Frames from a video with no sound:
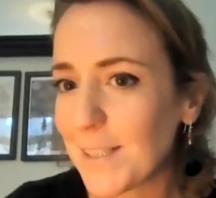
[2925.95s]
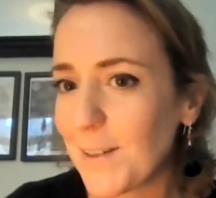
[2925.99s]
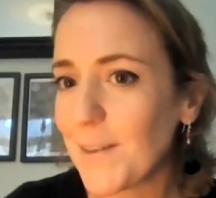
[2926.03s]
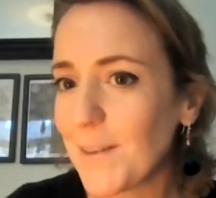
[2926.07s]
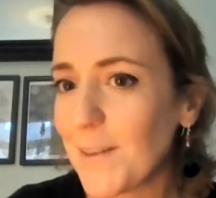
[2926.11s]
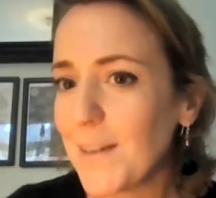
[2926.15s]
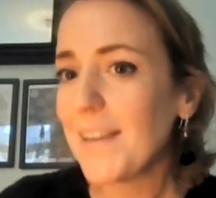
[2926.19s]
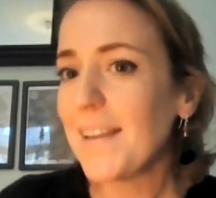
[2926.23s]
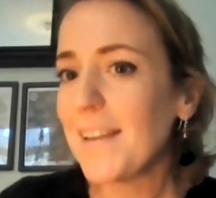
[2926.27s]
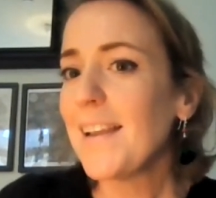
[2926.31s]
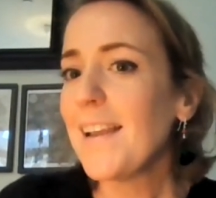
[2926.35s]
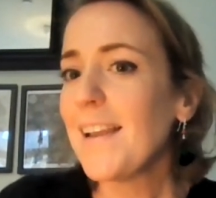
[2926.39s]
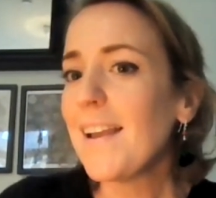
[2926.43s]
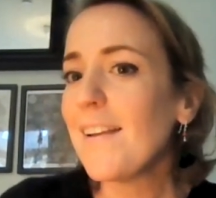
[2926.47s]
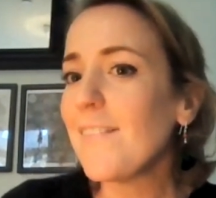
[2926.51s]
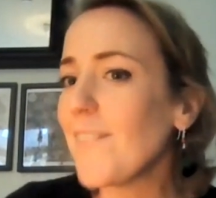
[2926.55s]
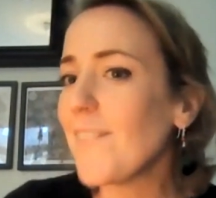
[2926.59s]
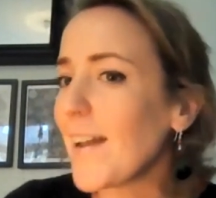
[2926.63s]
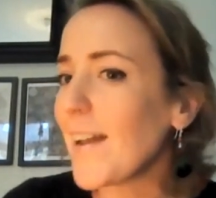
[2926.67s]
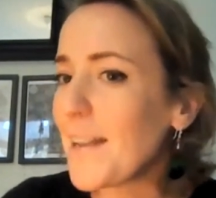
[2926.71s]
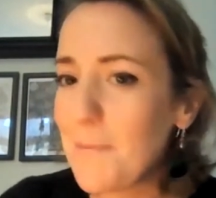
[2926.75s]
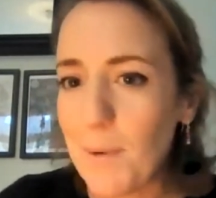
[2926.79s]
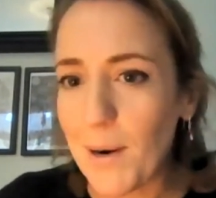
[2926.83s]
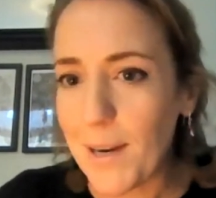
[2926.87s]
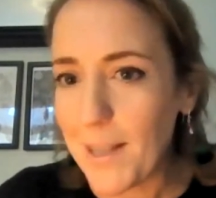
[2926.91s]
So
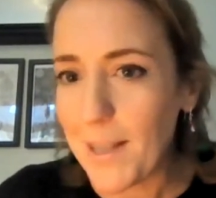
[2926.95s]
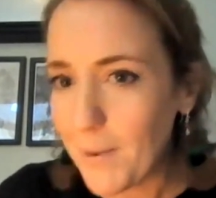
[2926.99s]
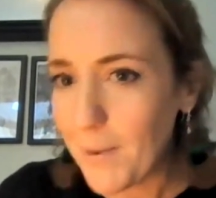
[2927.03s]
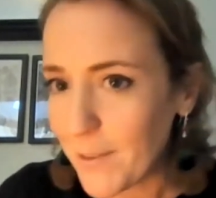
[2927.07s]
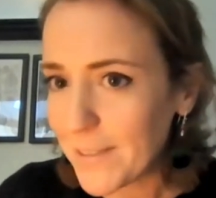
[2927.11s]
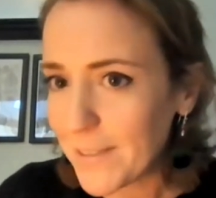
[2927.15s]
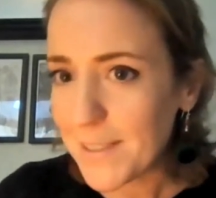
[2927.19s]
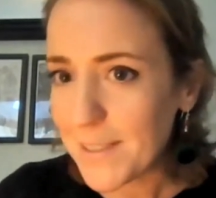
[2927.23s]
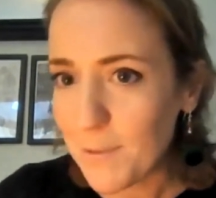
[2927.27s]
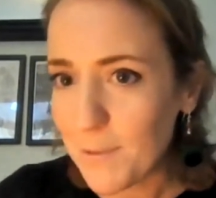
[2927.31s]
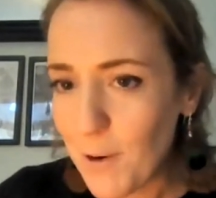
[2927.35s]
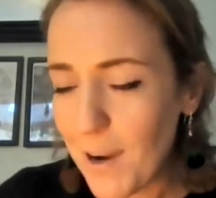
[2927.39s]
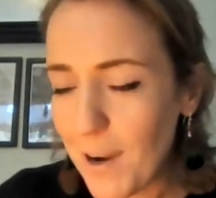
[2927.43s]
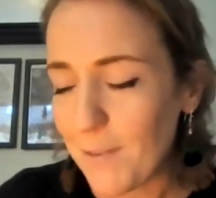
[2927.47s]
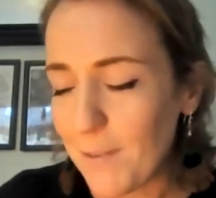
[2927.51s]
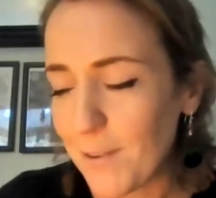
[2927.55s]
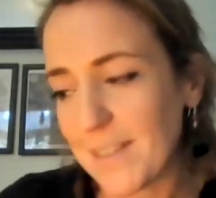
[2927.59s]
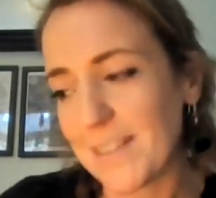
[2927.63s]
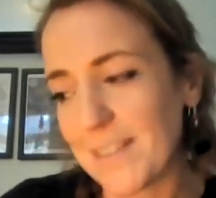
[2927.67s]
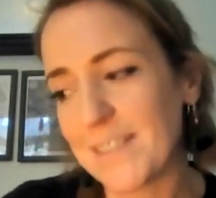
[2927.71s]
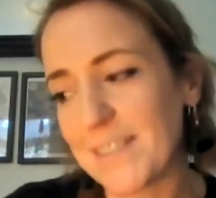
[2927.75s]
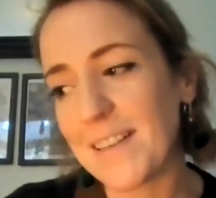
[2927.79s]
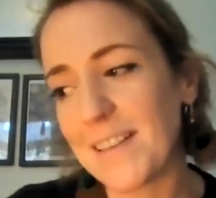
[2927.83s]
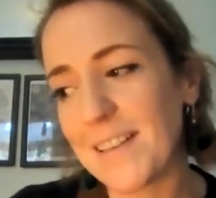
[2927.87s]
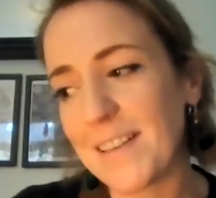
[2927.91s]
if anybody wants to work
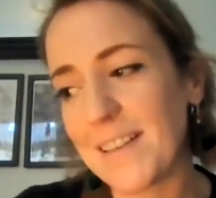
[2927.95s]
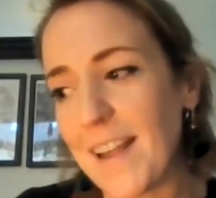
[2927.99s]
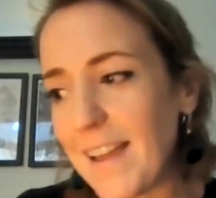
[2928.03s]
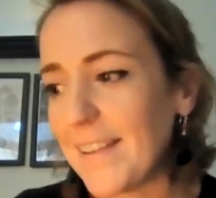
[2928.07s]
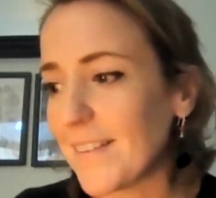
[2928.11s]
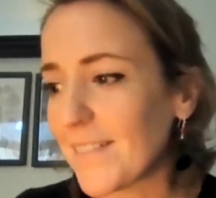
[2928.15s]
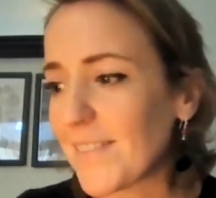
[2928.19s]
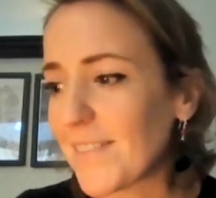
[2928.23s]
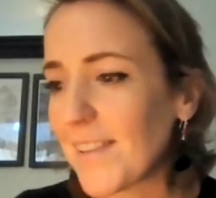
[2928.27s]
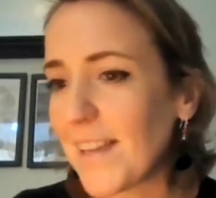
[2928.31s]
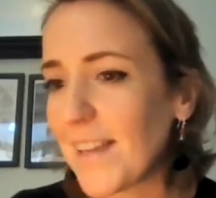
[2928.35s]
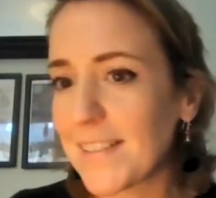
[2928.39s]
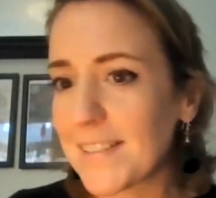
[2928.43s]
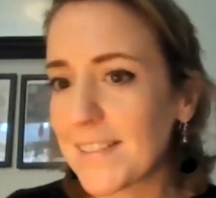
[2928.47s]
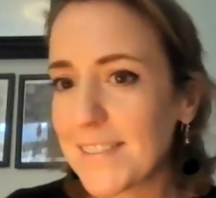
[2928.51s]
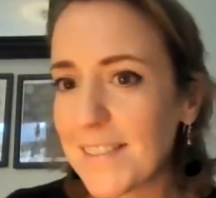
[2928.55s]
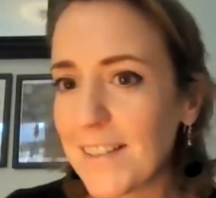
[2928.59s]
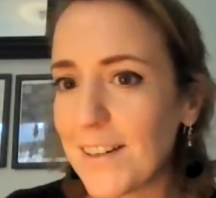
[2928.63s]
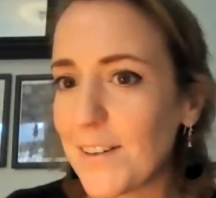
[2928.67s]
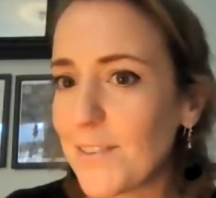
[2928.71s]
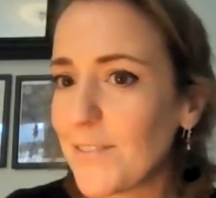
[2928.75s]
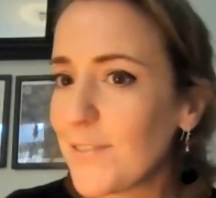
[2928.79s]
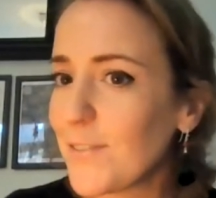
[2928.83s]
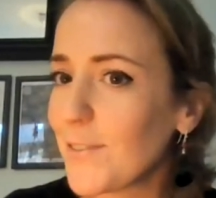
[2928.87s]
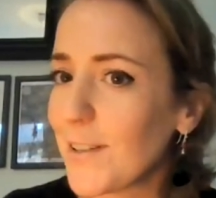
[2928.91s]
with us on any of that
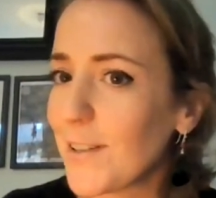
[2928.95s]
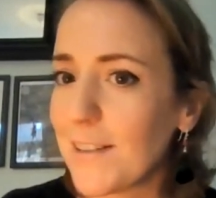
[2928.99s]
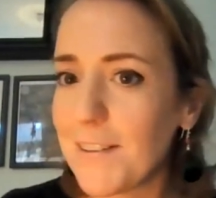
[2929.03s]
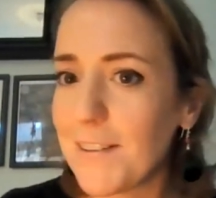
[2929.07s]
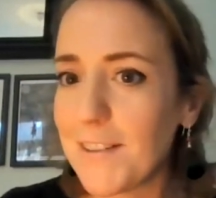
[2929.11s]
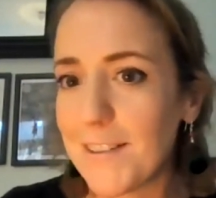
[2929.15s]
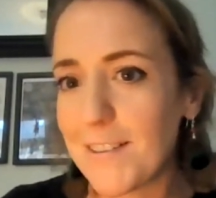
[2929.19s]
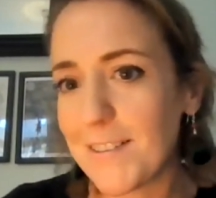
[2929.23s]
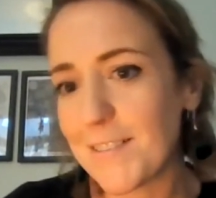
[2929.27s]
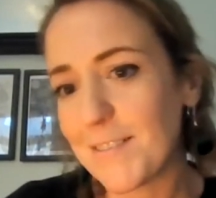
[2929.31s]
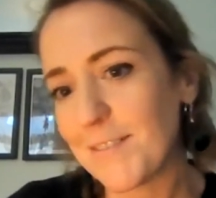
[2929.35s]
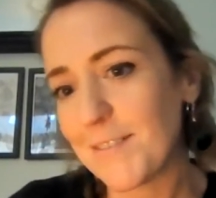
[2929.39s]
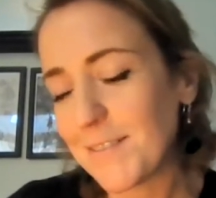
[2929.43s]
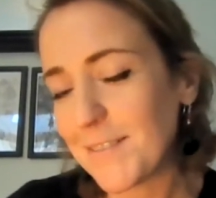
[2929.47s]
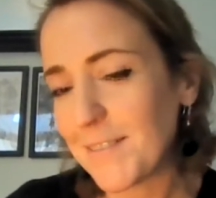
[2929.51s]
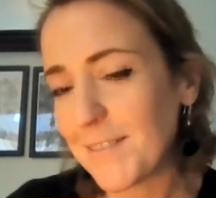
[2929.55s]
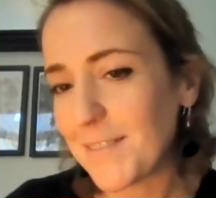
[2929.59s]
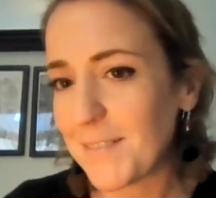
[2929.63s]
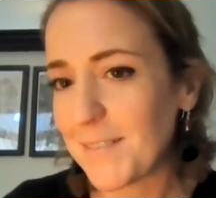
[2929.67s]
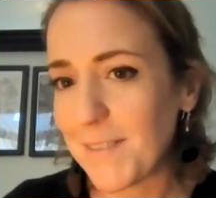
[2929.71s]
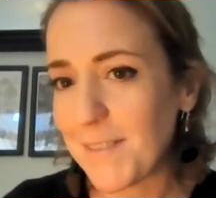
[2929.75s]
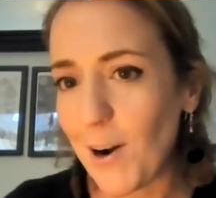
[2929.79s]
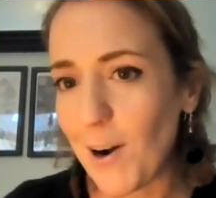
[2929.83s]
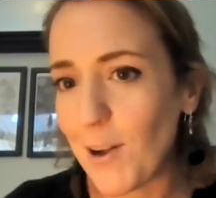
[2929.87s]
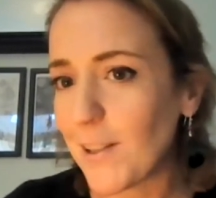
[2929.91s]
stuff, we're
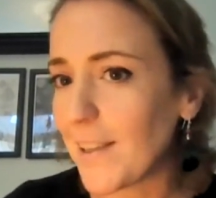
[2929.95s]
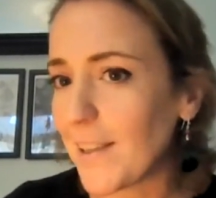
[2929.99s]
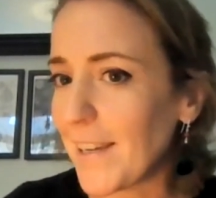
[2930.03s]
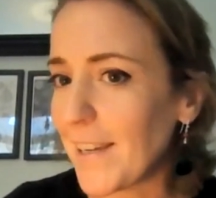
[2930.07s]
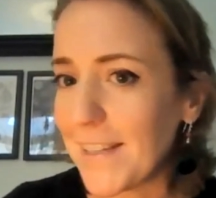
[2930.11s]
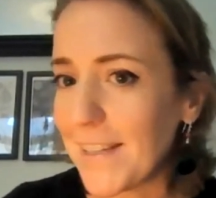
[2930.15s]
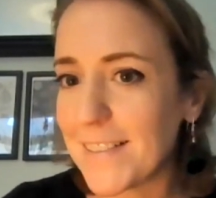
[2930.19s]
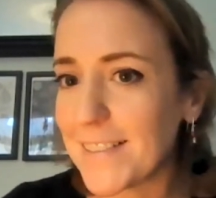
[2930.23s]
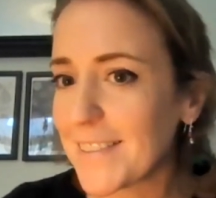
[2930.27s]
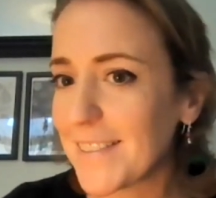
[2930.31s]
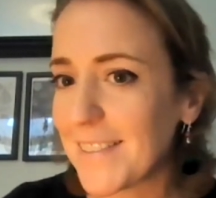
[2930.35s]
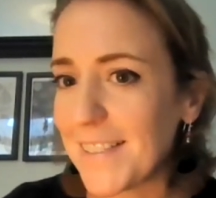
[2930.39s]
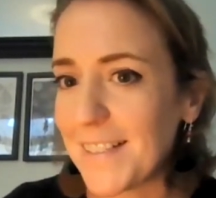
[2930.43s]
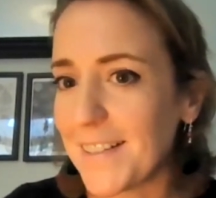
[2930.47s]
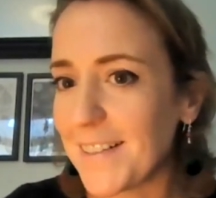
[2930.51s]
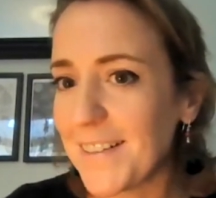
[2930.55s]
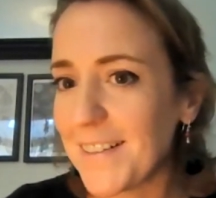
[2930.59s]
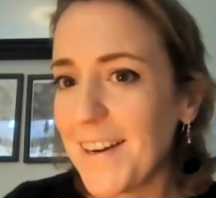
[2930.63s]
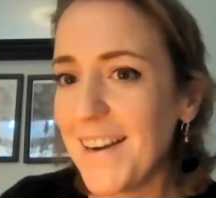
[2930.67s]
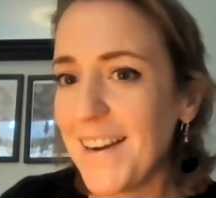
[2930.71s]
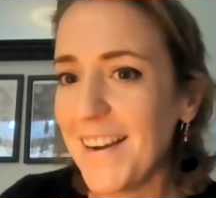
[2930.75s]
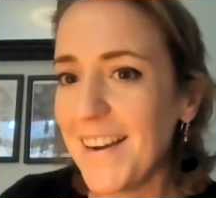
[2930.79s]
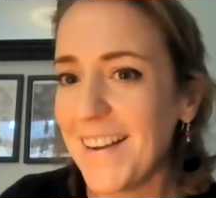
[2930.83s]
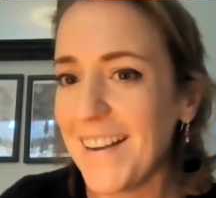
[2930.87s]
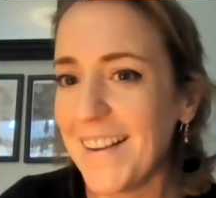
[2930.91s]
all ears, you
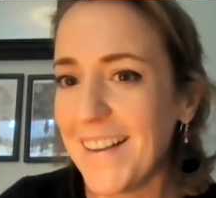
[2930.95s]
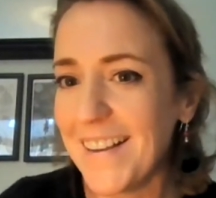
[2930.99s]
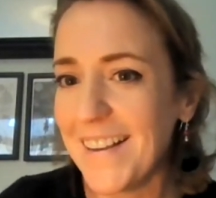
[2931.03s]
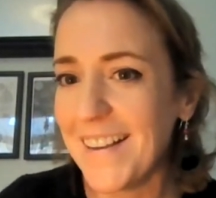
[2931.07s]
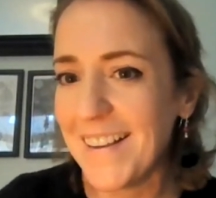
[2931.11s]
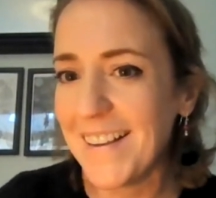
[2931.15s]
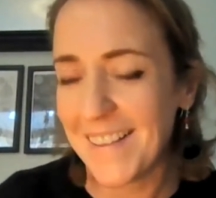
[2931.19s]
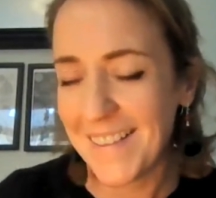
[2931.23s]
know.